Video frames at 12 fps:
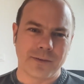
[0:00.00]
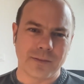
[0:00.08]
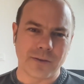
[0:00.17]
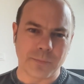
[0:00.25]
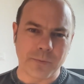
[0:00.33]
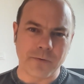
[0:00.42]

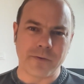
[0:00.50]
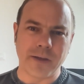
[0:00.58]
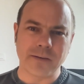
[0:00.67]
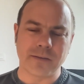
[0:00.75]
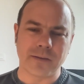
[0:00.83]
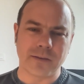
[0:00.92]
that are
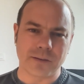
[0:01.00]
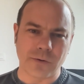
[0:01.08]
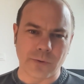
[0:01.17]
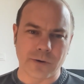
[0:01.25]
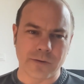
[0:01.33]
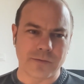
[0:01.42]
preventing the
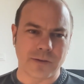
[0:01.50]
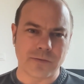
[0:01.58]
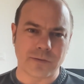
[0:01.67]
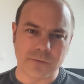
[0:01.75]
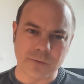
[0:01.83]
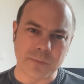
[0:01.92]

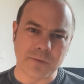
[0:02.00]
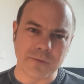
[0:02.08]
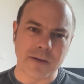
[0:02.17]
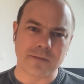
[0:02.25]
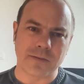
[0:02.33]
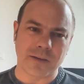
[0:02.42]
organizations from
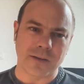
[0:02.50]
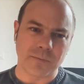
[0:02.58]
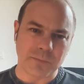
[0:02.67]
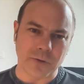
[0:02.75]
investing in